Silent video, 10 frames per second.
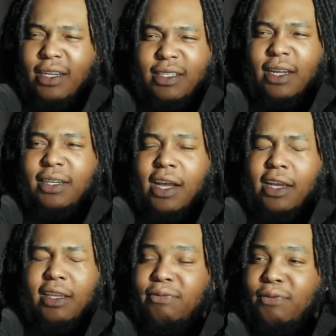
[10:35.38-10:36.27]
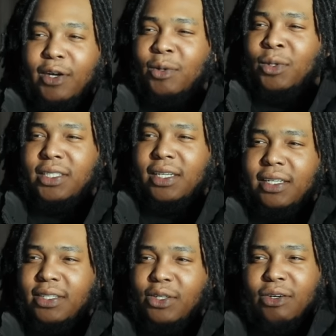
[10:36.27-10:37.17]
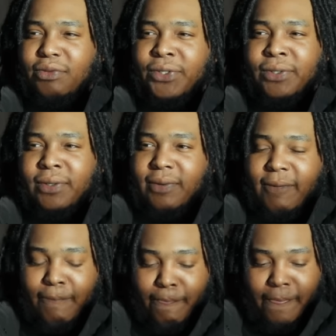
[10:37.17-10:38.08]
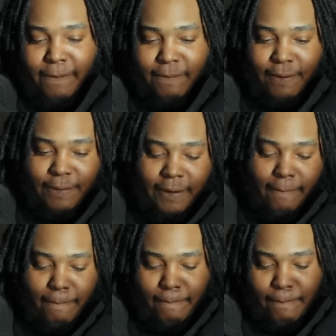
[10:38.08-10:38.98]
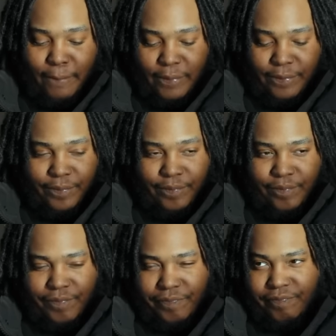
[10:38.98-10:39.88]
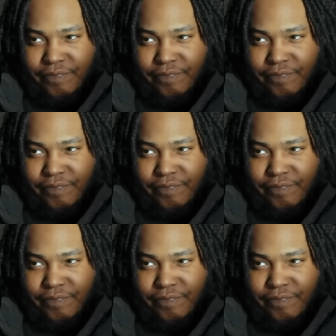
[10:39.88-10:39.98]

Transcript: I was like, nah, he fucking with Sheck. It's yeah. over. Yeah. You feel me? Bro, I mean,